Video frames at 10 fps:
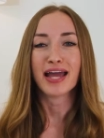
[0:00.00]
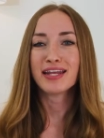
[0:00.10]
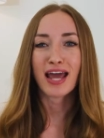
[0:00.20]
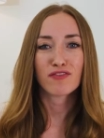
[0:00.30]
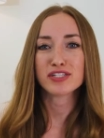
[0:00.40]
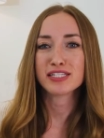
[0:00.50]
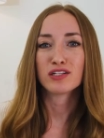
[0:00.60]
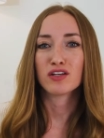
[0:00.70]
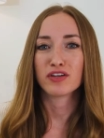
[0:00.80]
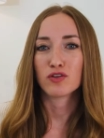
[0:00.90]
I did every
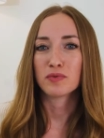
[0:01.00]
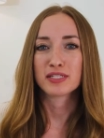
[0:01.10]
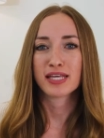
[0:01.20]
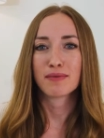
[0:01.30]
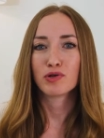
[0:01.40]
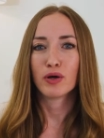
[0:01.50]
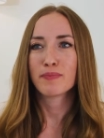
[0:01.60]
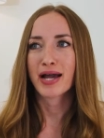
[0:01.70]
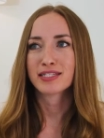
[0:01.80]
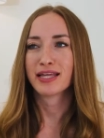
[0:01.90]
single available exam
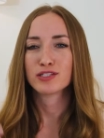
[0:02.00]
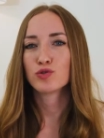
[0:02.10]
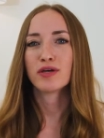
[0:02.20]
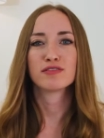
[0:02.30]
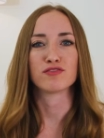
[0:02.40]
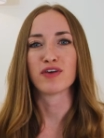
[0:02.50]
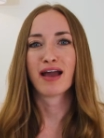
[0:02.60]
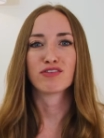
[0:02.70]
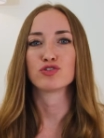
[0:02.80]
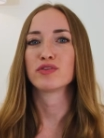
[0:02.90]
going back to like
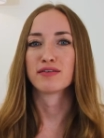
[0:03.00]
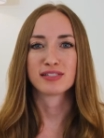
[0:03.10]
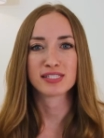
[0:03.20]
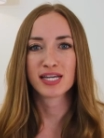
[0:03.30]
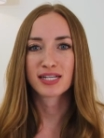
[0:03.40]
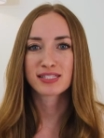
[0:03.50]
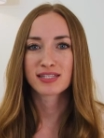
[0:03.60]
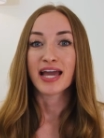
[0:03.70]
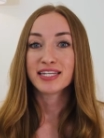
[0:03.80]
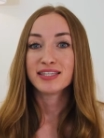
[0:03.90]
2005 or 2006.
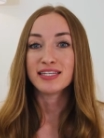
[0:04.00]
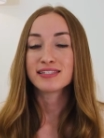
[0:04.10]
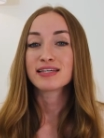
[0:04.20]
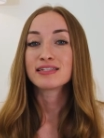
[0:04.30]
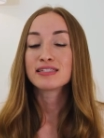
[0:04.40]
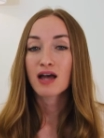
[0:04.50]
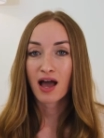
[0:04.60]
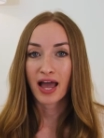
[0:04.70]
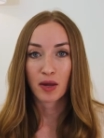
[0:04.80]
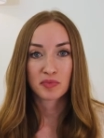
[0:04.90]
I did these
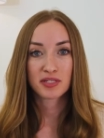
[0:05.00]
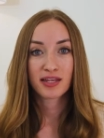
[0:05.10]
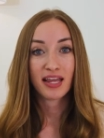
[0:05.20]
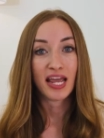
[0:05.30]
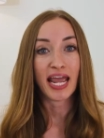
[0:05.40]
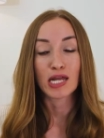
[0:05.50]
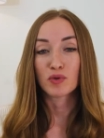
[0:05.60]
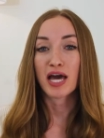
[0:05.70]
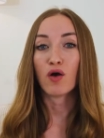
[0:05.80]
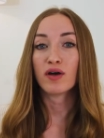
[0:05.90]
timed and
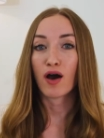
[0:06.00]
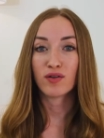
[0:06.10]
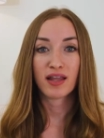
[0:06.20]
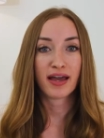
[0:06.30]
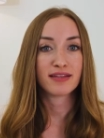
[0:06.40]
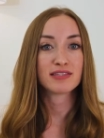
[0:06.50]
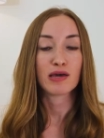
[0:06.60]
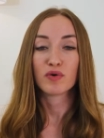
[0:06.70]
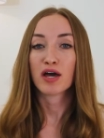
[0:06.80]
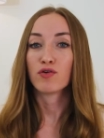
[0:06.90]
without outlines
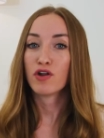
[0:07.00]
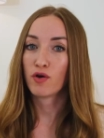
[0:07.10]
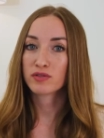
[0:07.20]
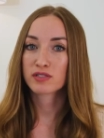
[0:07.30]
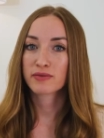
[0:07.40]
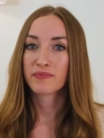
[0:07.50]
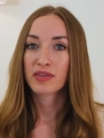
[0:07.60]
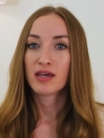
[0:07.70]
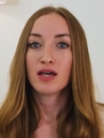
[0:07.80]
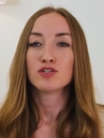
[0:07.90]
and without notes.
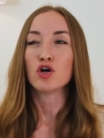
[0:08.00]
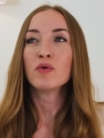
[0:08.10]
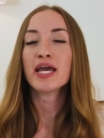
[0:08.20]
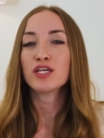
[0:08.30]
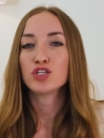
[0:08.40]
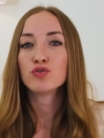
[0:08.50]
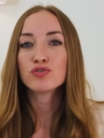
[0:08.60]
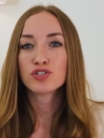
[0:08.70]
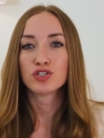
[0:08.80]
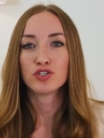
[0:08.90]
Don't get
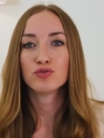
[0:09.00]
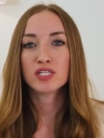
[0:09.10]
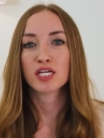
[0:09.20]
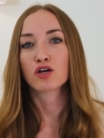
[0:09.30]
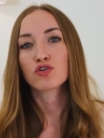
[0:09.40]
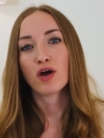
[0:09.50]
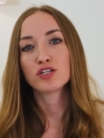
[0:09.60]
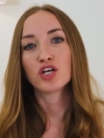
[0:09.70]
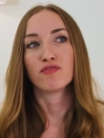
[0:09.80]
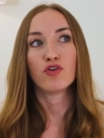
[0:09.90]
used to using a
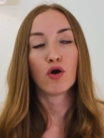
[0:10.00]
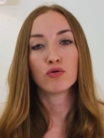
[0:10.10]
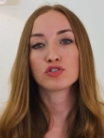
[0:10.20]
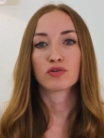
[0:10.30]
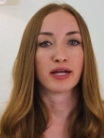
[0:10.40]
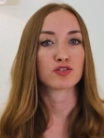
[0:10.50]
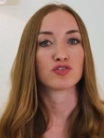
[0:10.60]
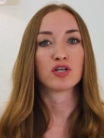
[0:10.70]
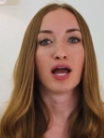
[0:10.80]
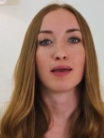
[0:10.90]
crutch of notes or
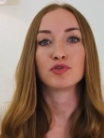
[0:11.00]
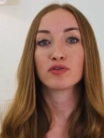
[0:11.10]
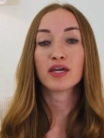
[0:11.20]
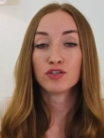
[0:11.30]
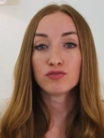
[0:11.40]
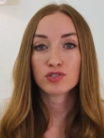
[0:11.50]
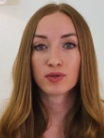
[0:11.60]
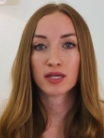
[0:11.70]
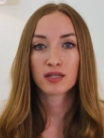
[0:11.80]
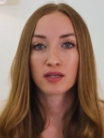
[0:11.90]
extra time. You'll get used to
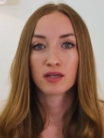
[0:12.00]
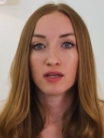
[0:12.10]
it.